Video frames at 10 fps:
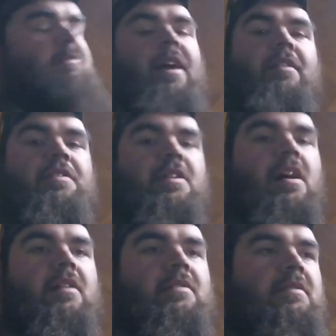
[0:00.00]
lighter
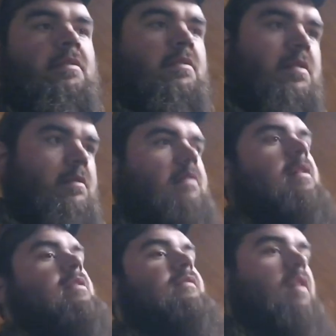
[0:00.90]
shocks so it
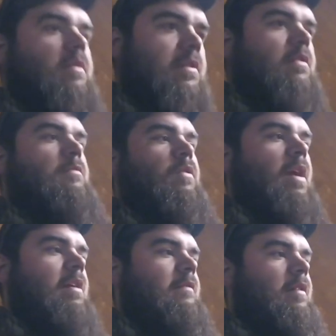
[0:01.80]
kind of floats a little more
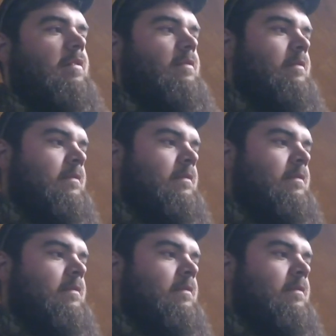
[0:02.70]
down the road.